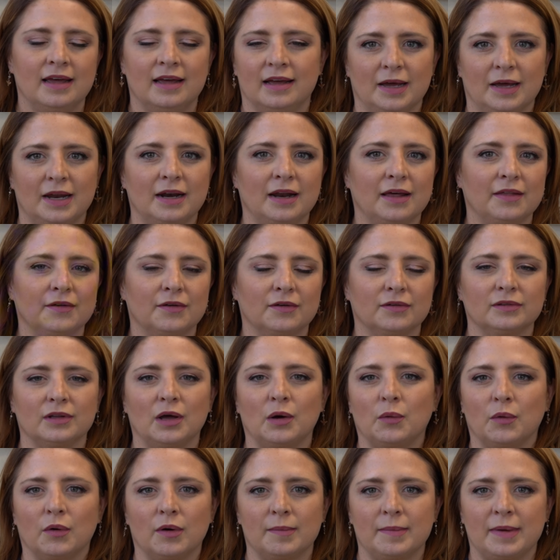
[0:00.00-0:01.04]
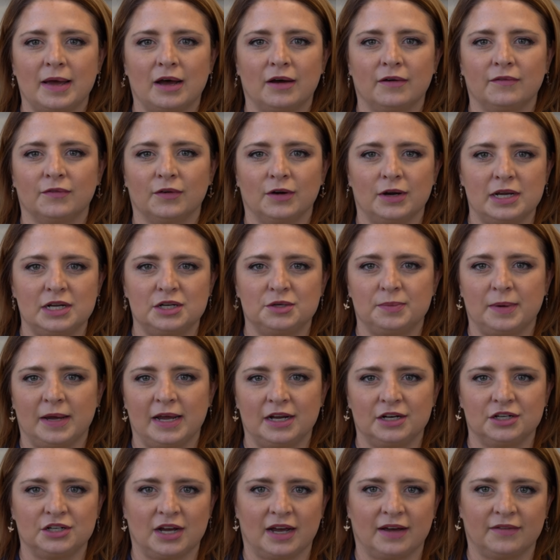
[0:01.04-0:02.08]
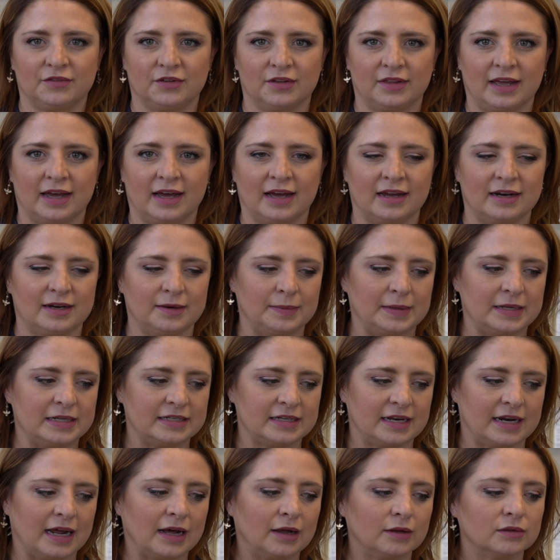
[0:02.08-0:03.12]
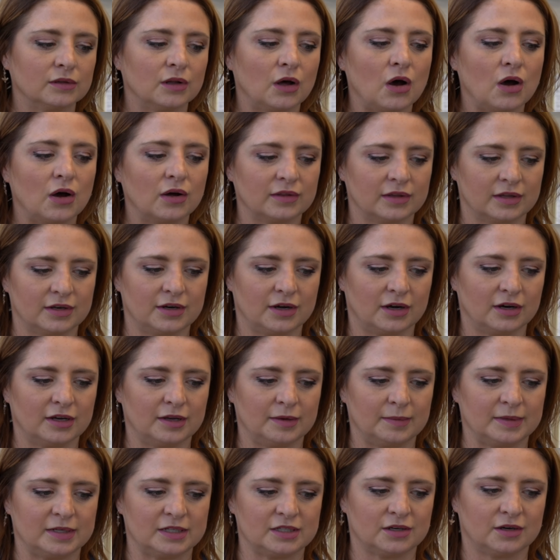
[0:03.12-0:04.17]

another lower amount for each page after that. Depends on how long the documents